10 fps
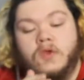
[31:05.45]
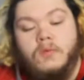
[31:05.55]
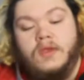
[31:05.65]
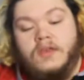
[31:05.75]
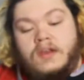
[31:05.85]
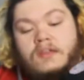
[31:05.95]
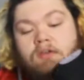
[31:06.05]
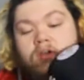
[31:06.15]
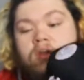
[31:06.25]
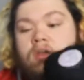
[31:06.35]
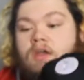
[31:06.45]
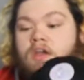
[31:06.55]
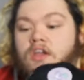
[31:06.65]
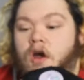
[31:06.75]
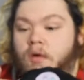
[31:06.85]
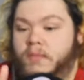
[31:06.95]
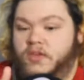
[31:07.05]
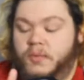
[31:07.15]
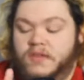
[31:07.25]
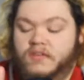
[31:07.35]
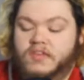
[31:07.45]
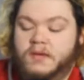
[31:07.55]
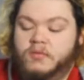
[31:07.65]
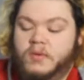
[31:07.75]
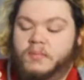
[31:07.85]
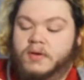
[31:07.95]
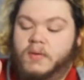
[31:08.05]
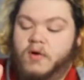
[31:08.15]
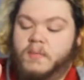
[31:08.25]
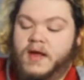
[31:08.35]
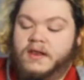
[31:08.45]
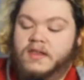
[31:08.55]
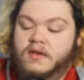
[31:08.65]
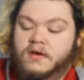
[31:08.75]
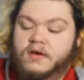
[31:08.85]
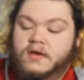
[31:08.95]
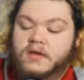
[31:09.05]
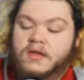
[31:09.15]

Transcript: We could either go in between the seams, so we can put a Pokemon here